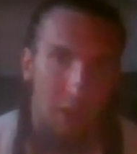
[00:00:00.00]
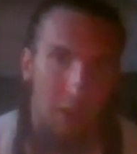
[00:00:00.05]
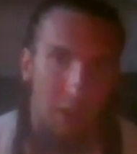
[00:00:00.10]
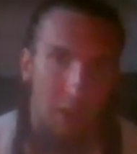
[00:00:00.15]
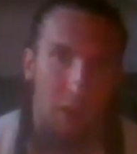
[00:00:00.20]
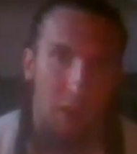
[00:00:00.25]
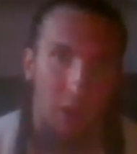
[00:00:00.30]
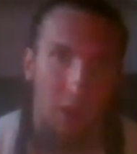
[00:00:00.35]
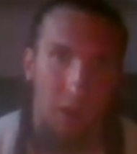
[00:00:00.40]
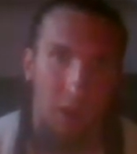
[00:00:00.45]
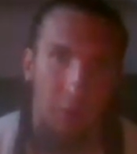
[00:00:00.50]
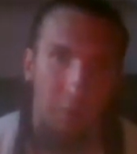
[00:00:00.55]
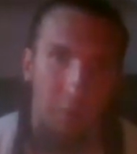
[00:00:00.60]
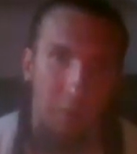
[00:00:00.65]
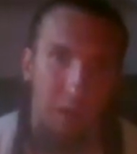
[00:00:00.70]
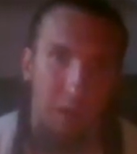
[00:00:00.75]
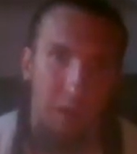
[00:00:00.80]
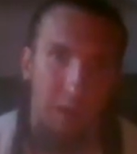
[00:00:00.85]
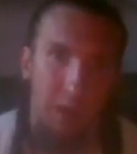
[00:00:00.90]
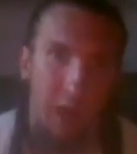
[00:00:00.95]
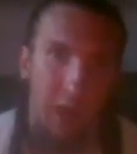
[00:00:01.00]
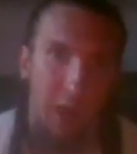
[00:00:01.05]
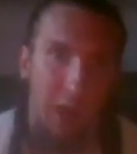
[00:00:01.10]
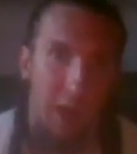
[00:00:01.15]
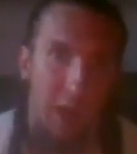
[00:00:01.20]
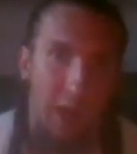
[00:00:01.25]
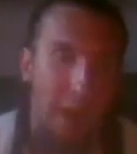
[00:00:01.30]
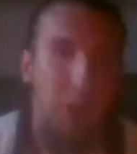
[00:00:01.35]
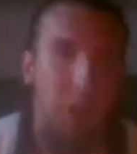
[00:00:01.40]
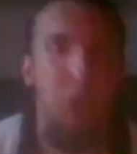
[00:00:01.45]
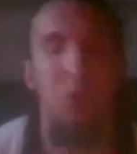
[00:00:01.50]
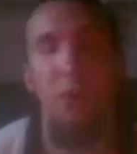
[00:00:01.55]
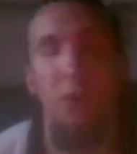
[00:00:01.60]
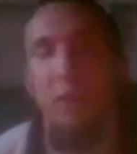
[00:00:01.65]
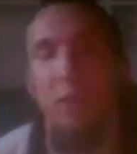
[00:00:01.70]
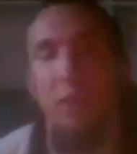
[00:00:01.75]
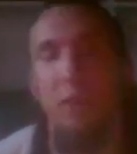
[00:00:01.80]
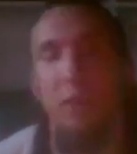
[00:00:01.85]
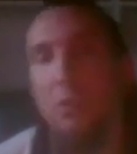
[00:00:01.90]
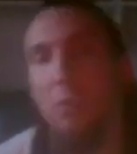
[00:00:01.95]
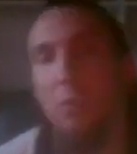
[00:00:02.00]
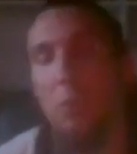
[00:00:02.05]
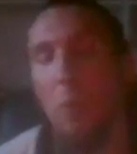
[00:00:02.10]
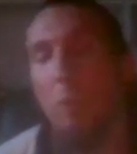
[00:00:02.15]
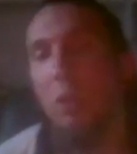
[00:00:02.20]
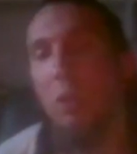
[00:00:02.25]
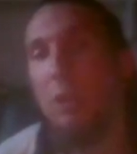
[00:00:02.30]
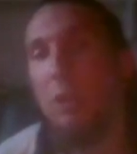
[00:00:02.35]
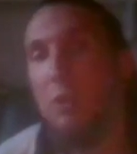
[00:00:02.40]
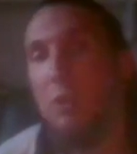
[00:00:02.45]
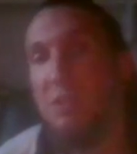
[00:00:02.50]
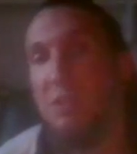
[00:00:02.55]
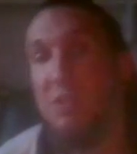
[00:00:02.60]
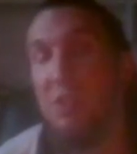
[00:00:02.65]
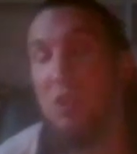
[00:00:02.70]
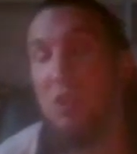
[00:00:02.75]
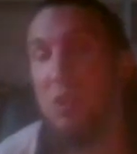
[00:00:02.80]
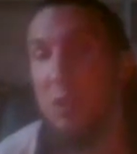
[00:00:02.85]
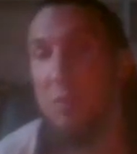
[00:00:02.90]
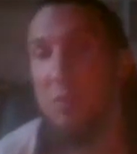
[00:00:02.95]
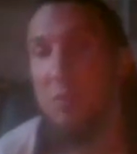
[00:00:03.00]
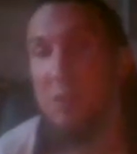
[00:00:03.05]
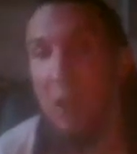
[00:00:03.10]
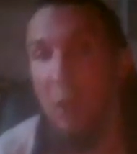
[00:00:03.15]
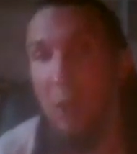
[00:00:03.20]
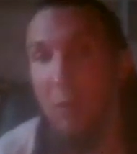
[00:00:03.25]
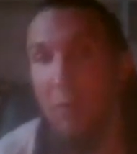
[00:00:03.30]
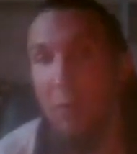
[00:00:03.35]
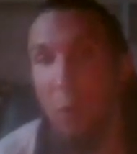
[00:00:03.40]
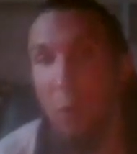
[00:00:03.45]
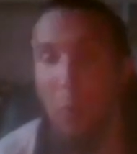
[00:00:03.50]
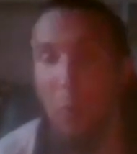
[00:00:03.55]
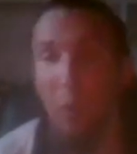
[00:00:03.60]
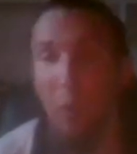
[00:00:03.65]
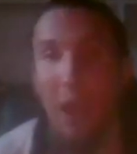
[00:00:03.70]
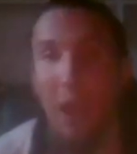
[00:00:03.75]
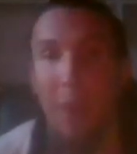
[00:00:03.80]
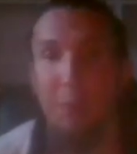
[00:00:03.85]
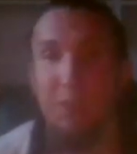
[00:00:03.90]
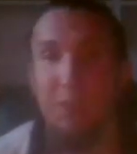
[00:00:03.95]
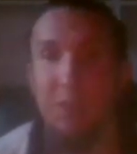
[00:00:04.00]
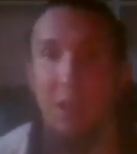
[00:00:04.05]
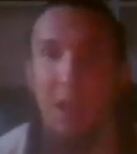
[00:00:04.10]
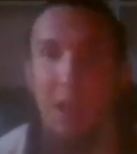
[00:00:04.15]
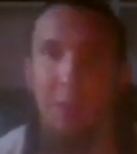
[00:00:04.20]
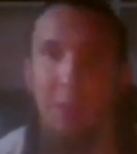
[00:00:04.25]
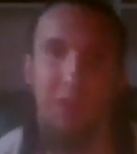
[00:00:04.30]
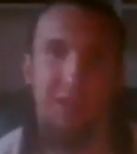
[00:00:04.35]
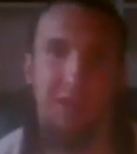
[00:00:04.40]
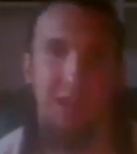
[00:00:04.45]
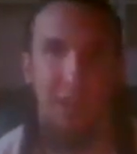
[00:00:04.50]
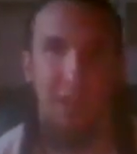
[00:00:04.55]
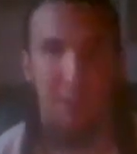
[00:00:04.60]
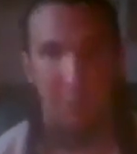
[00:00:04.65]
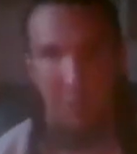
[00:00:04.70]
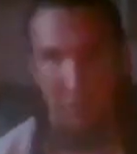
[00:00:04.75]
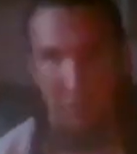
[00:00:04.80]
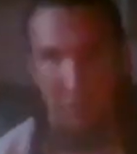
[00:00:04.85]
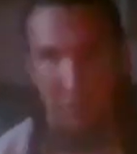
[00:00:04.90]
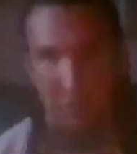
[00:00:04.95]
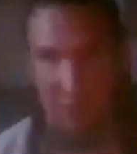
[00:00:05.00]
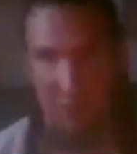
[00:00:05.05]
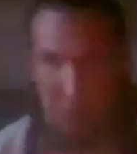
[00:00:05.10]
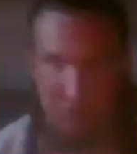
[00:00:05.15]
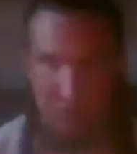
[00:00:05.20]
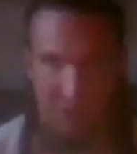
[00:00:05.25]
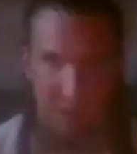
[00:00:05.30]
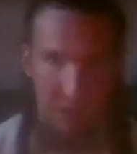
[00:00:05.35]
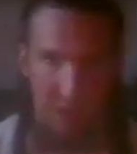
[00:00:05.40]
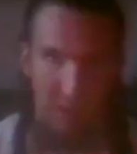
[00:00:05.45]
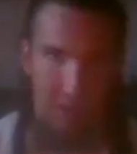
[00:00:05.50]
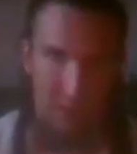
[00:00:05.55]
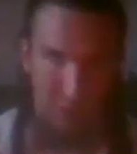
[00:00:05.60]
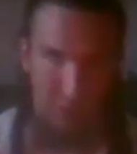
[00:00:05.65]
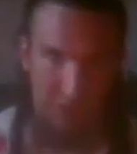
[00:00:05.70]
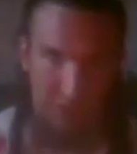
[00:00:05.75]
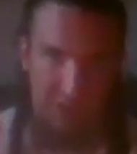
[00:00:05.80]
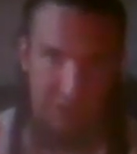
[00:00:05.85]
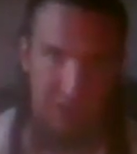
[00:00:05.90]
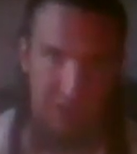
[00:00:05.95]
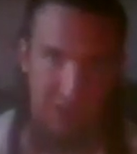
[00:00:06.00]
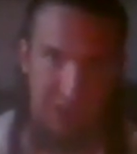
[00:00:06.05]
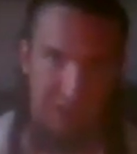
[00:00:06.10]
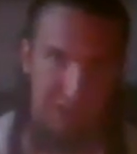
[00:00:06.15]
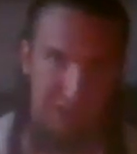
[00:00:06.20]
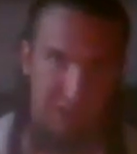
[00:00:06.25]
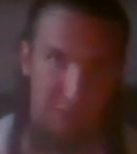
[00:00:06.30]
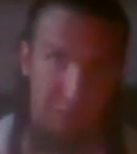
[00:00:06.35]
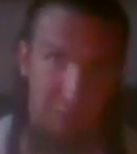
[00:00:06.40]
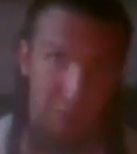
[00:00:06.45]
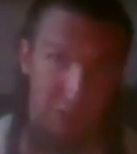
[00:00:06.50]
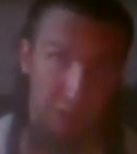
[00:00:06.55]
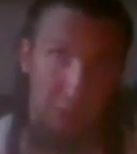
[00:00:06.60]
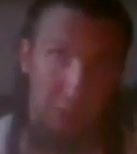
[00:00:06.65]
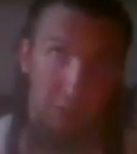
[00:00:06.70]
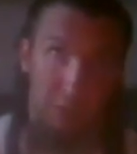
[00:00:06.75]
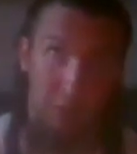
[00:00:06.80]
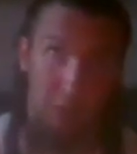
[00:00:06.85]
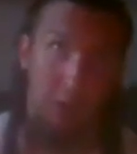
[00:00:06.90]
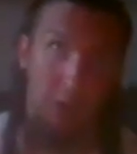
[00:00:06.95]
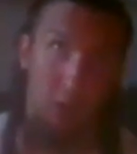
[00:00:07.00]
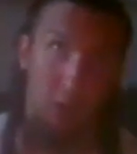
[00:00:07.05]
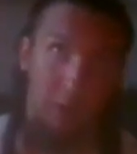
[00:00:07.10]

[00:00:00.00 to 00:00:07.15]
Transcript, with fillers: um, and not actually Robert Eggers' decision himself, or perhaps because I mean this was these scenes, particularly the you know the